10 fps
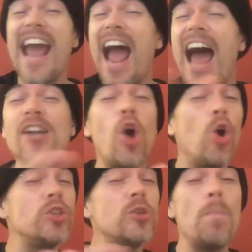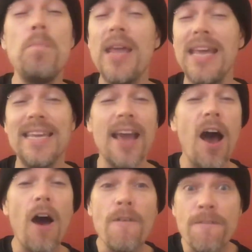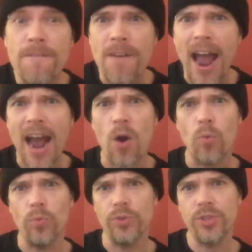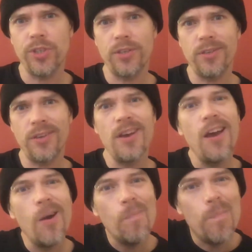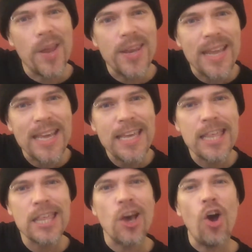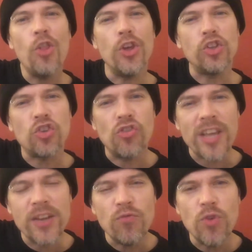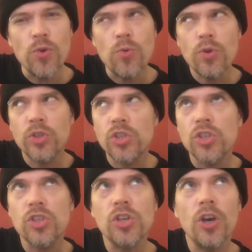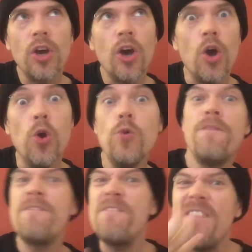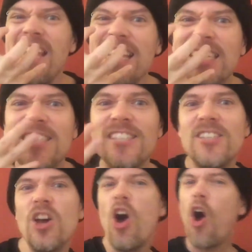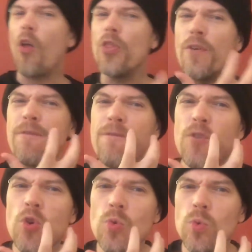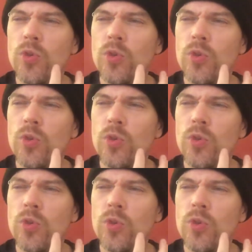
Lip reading: cannot be found? Beneath the tree roots, who feast on the fruits?